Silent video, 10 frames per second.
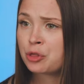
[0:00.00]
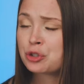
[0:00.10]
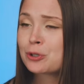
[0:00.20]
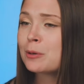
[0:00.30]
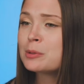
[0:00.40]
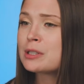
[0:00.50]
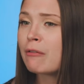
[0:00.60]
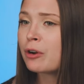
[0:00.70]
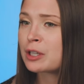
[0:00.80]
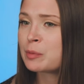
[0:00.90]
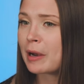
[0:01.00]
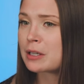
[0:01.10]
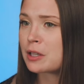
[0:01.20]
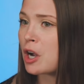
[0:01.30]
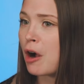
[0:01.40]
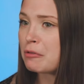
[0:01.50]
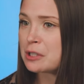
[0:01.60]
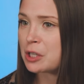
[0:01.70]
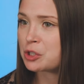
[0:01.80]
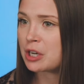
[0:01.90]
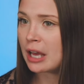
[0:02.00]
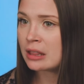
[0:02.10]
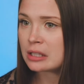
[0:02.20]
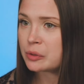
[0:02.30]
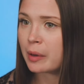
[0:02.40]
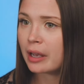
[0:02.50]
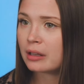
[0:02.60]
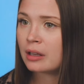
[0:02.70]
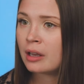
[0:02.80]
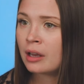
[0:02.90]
The Durhams never expected the confrontation to end this way.